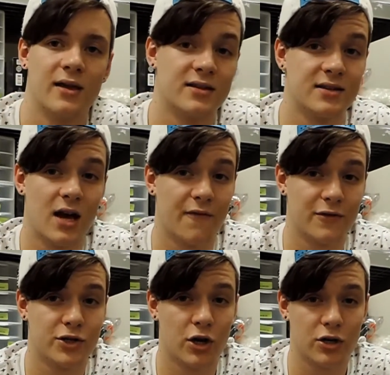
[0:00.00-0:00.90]
It is not
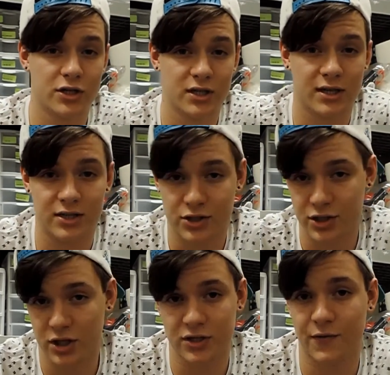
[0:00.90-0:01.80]
for charging, it is
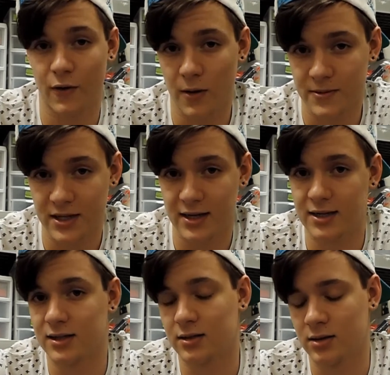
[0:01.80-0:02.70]
just for
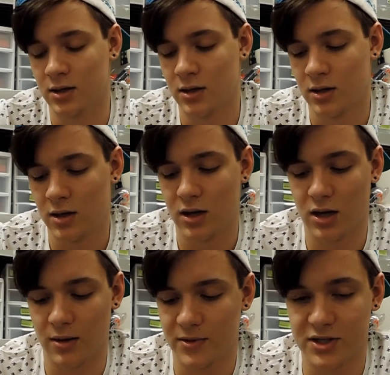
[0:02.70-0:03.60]
updating.
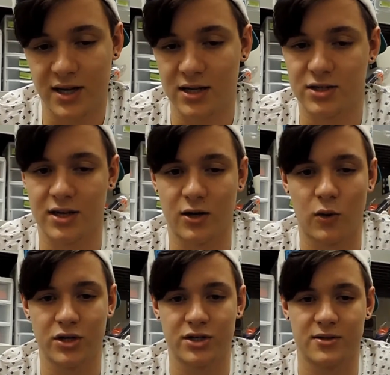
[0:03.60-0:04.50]
Just in case there's any
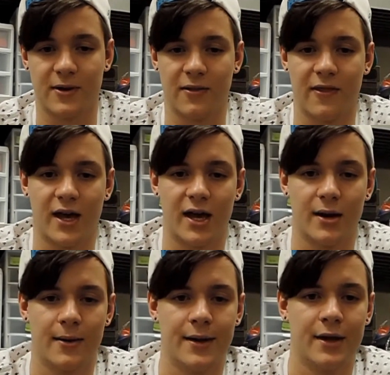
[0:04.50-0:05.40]
questions about
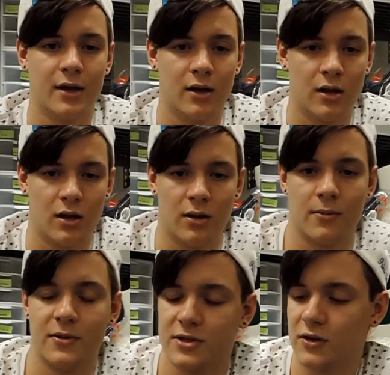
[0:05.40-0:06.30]
that.
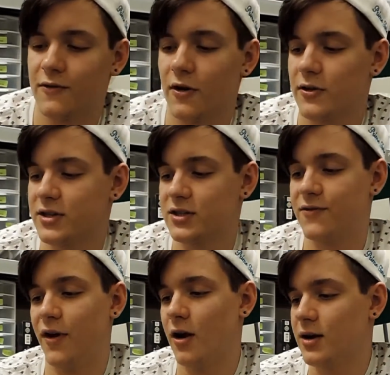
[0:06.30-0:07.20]
But so far, this is
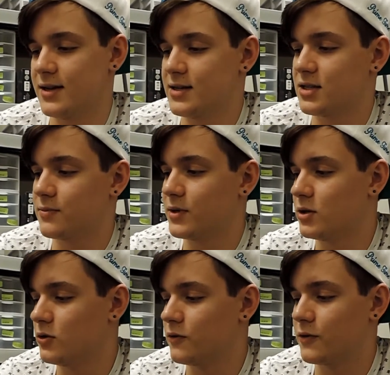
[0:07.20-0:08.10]
very easy to
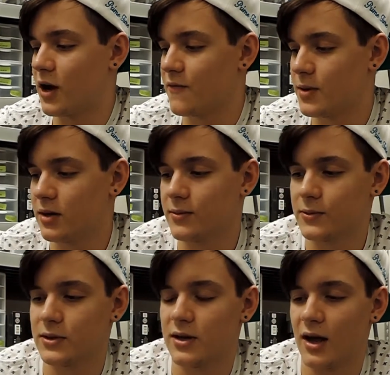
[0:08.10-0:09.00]
maneuver. I've
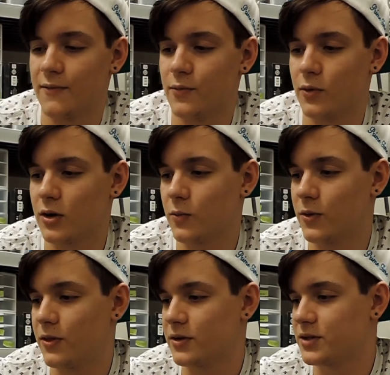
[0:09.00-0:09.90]
been working
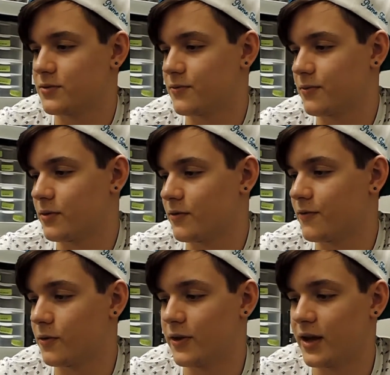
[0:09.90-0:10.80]
with this for the
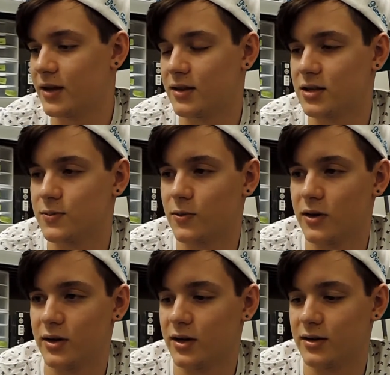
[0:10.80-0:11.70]
full day at this
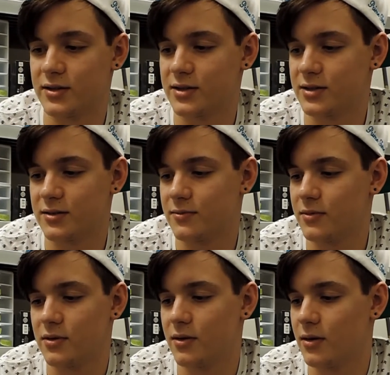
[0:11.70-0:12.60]
point, and it's
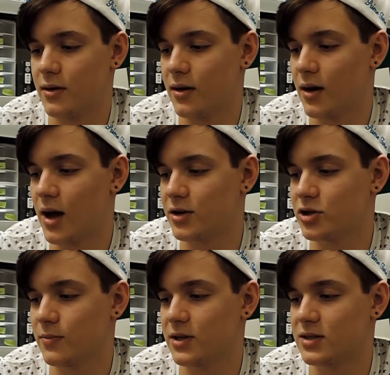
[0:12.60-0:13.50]
not
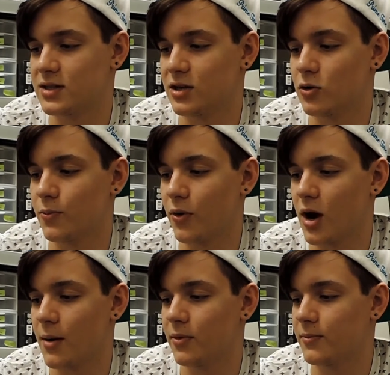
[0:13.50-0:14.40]
shown me a single
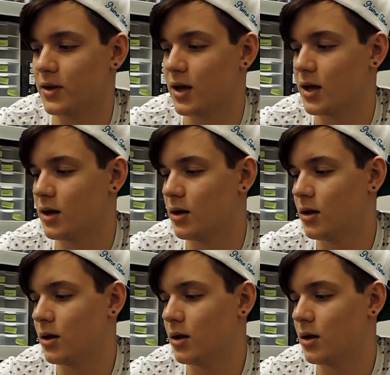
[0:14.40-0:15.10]
problem yet.